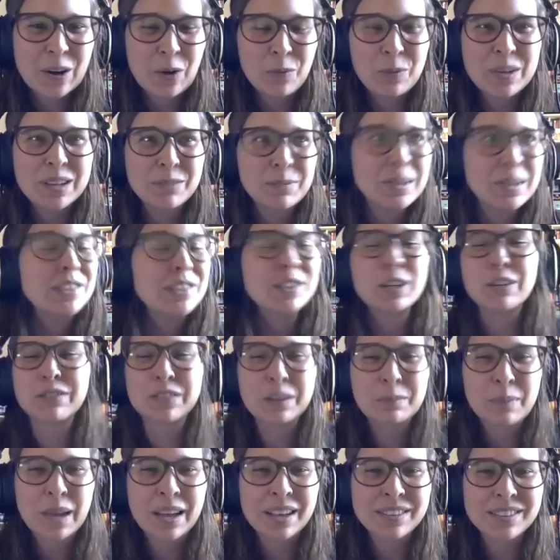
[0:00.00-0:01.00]
we served
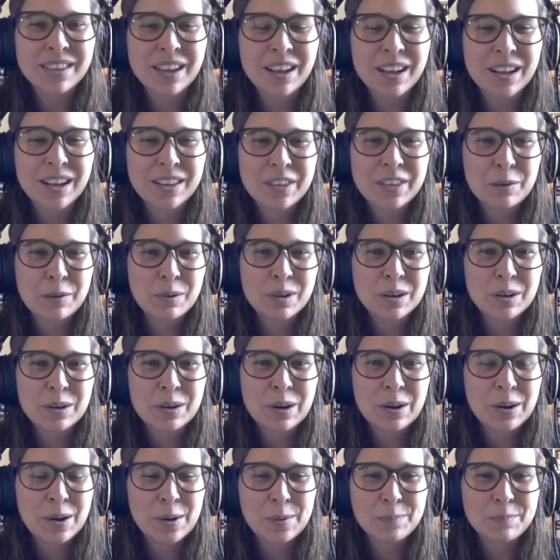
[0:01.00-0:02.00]
them as they were
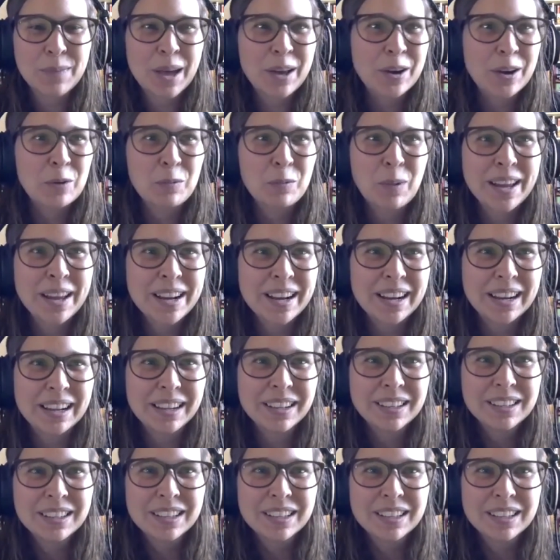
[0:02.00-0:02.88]
at our wedding.